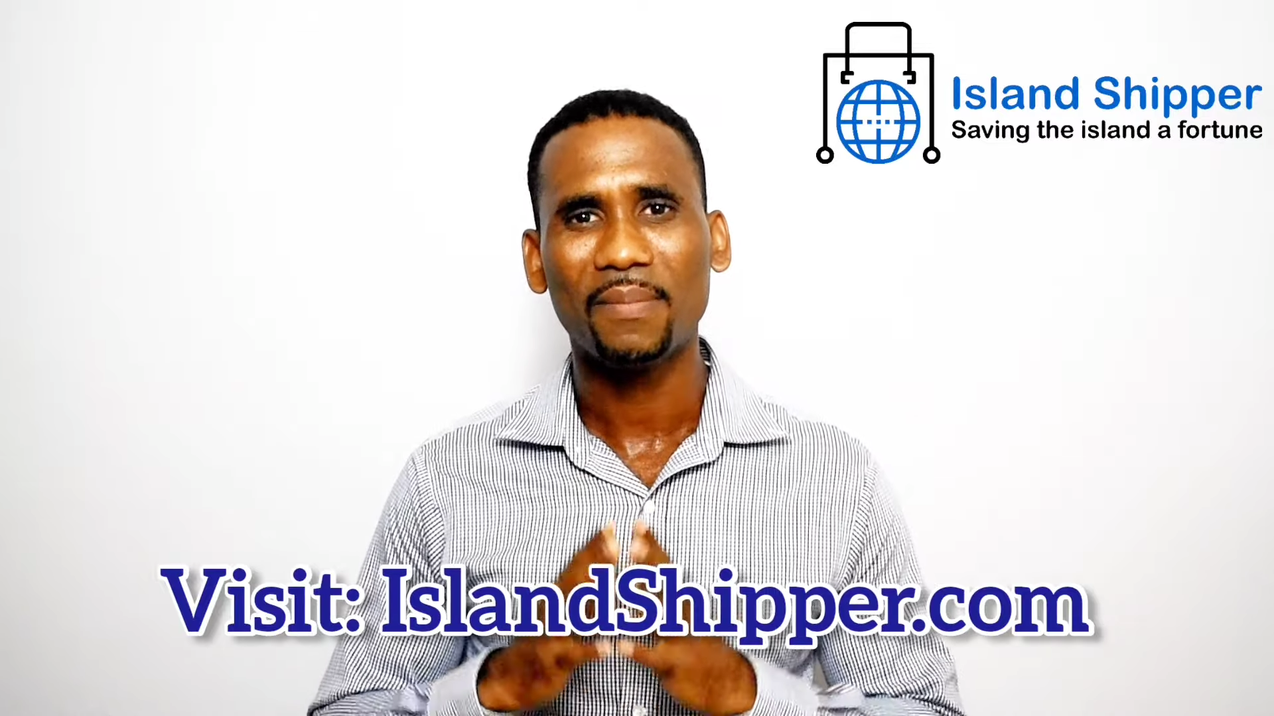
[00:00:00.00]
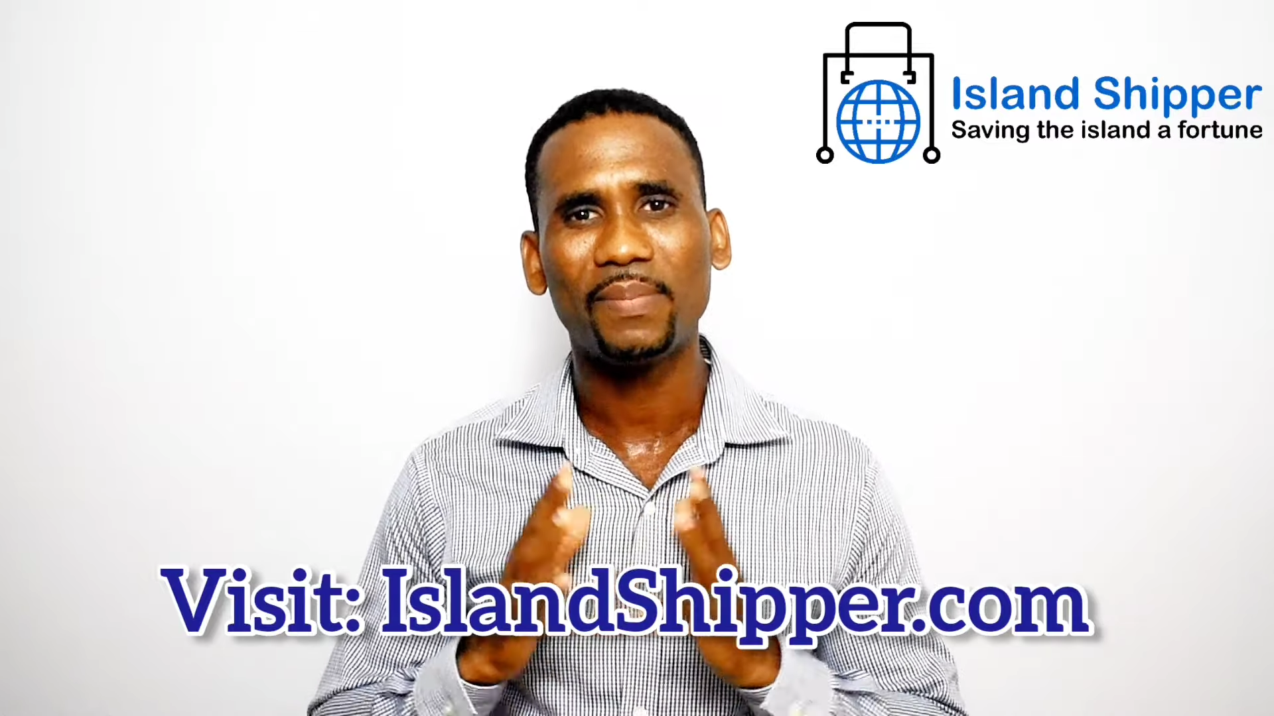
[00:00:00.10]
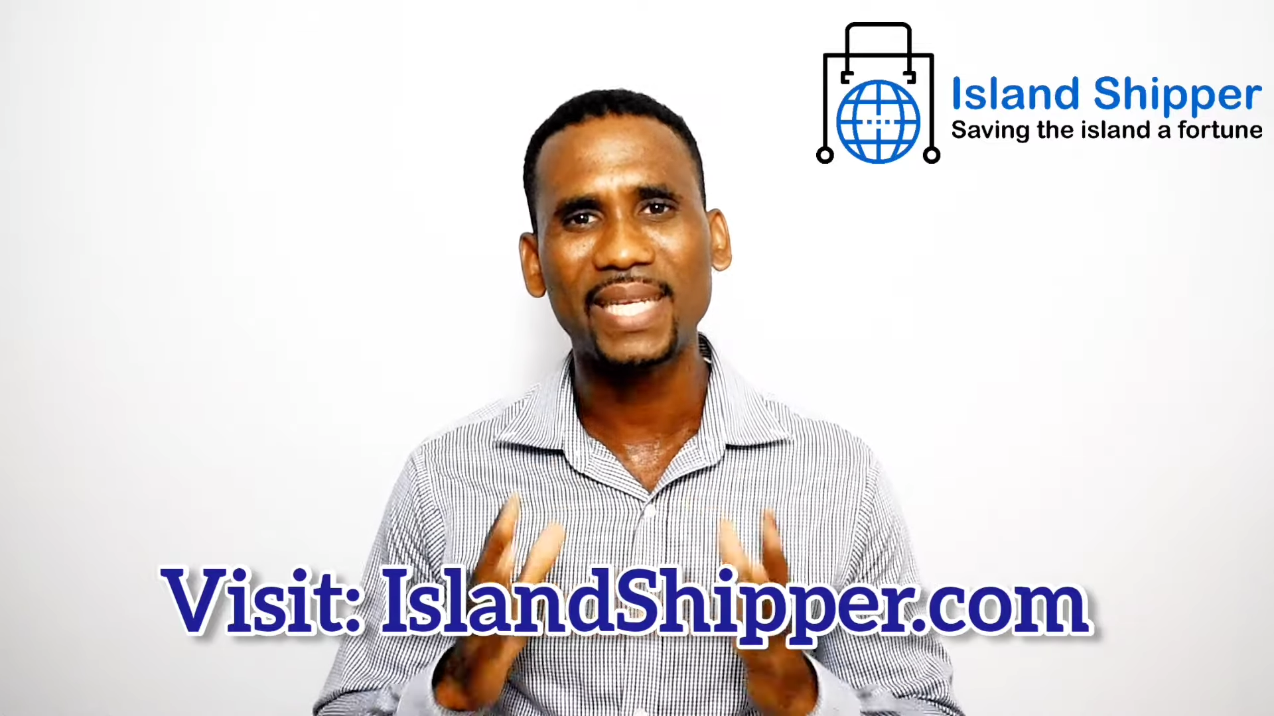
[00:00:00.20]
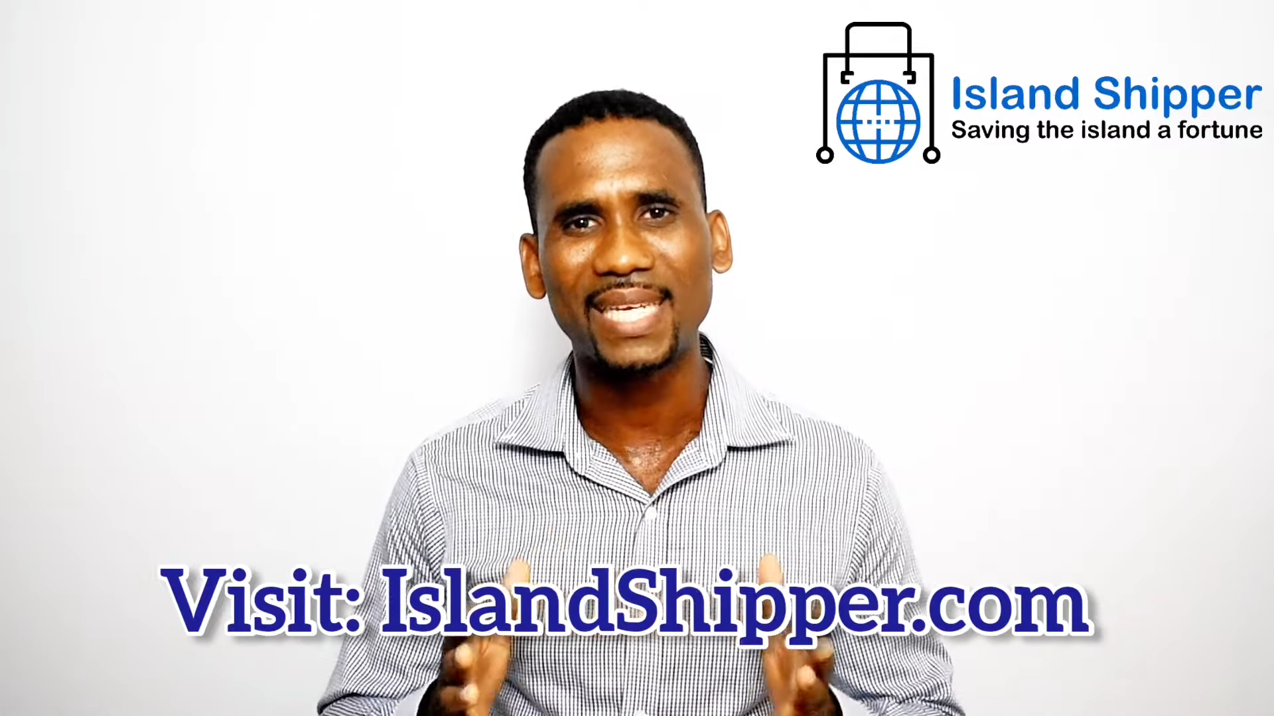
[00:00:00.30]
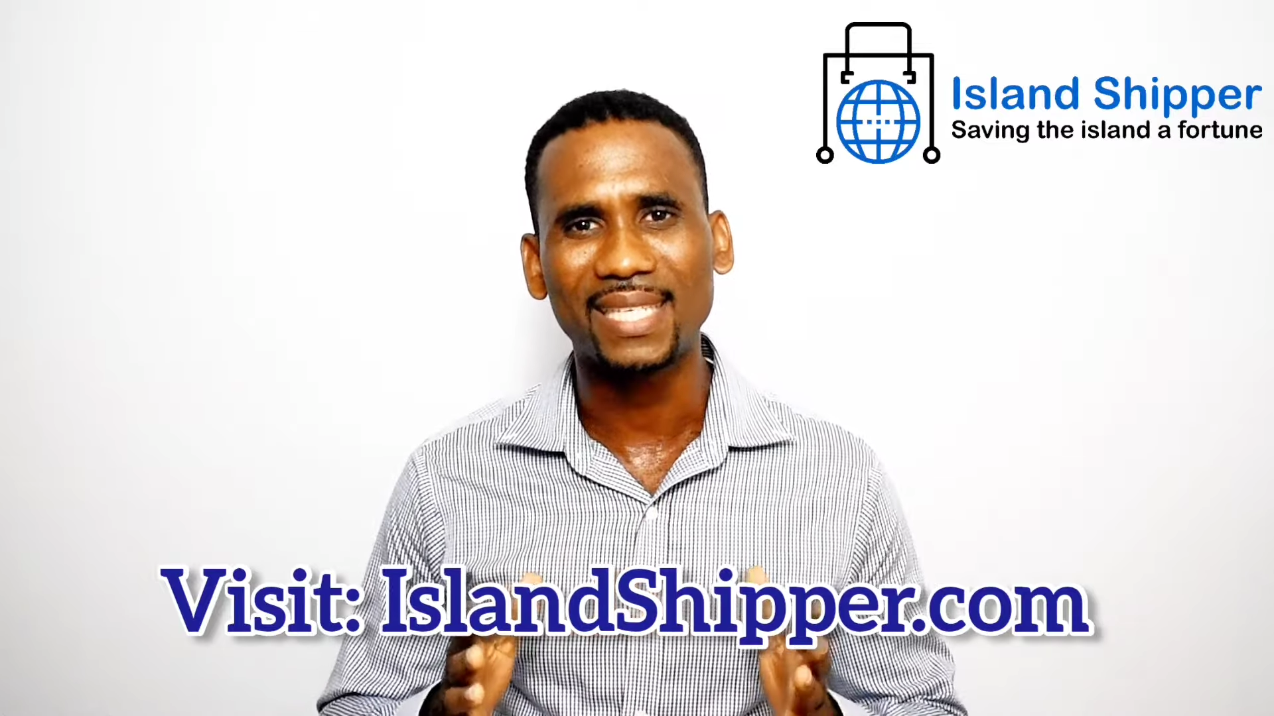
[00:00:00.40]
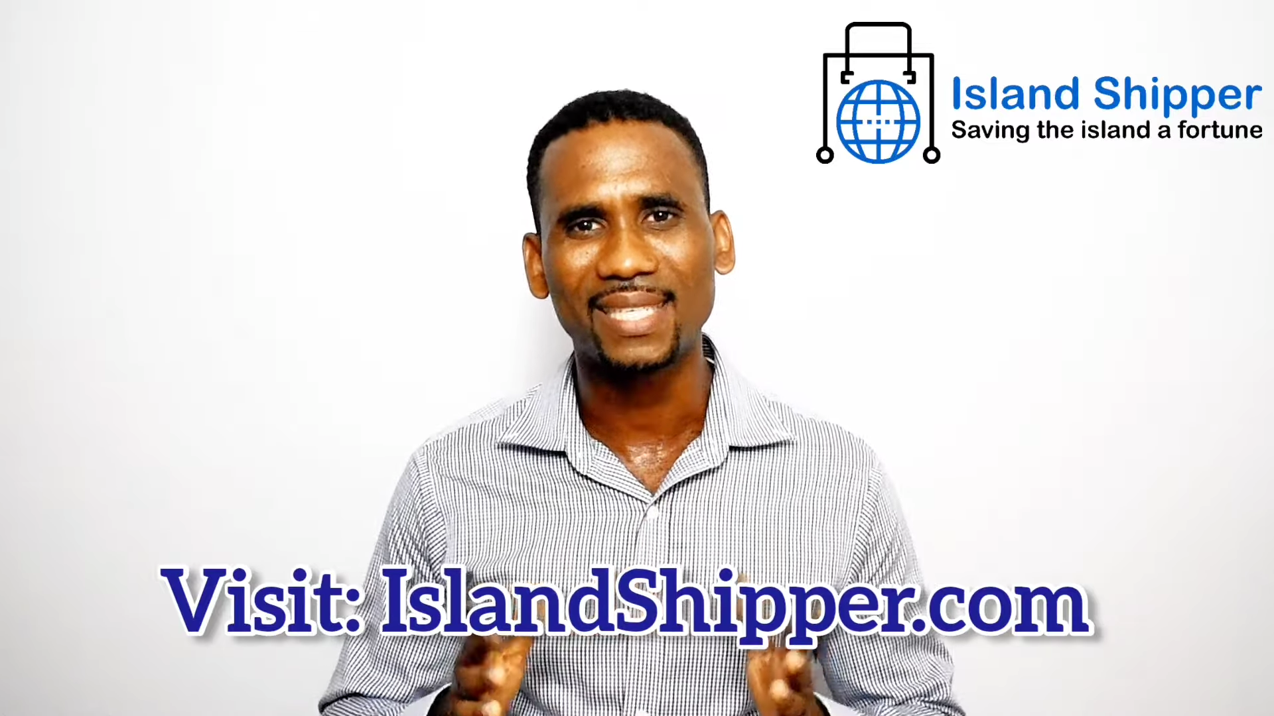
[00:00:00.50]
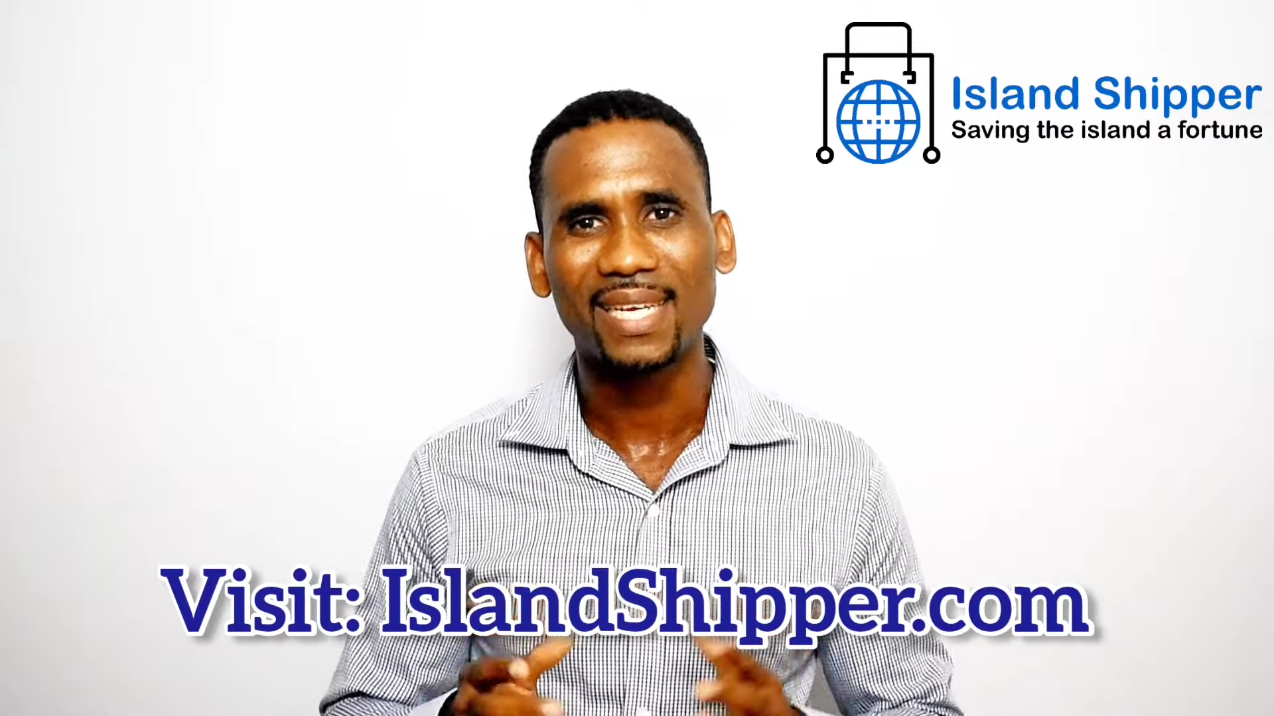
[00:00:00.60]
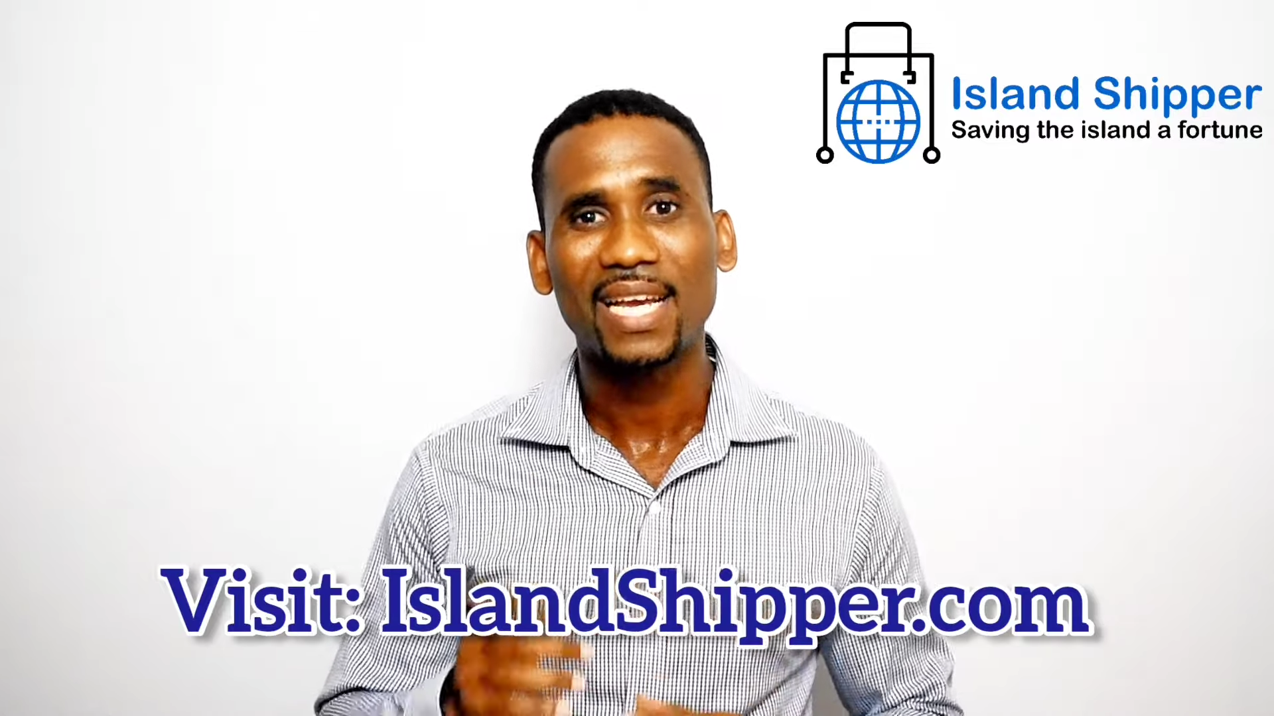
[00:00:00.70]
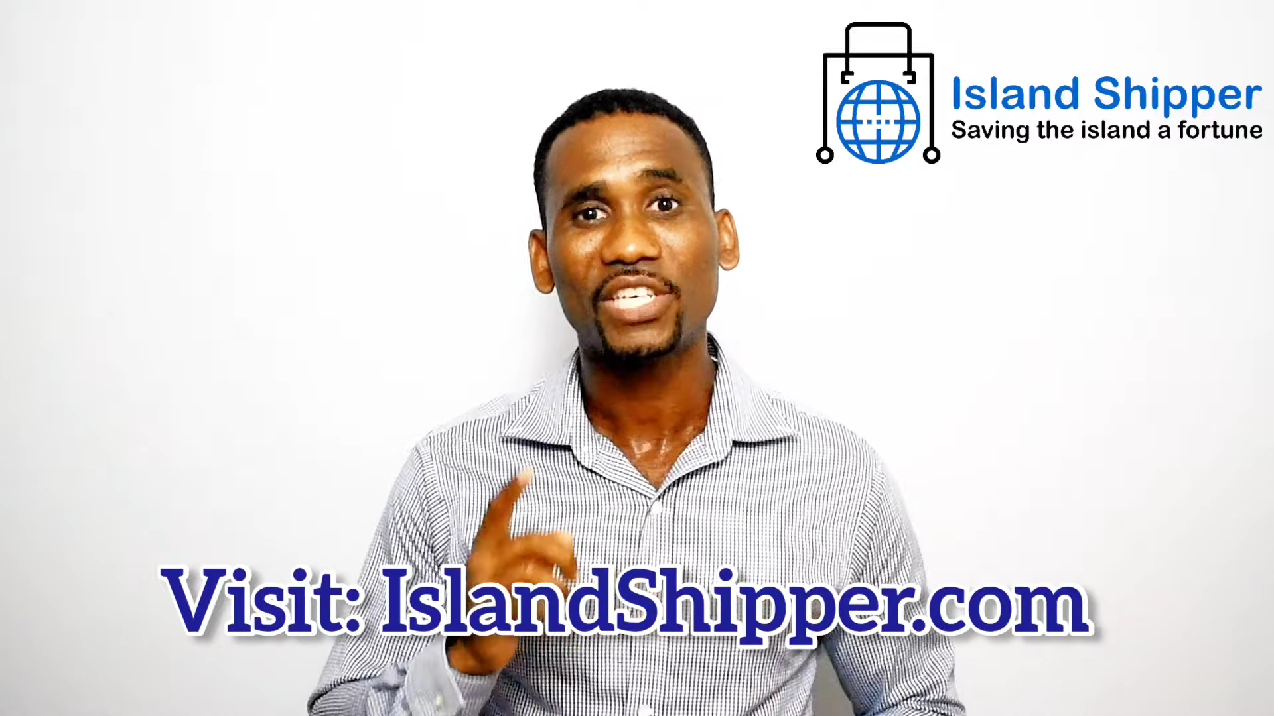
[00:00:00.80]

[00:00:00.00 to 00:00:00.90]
Please